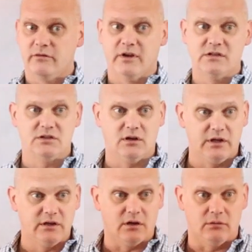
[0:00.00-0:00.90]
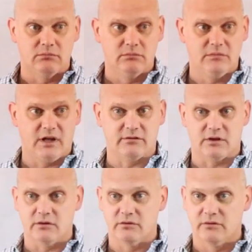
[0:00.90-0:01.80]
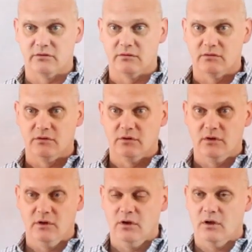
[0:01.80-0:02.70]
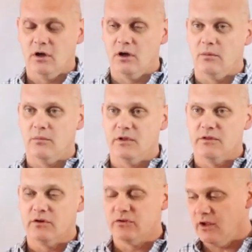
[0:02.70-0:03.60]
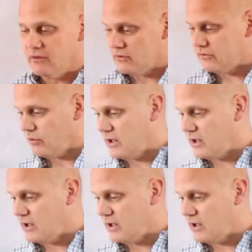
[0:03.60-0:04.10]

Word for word: conventional income navigators. Um, there's others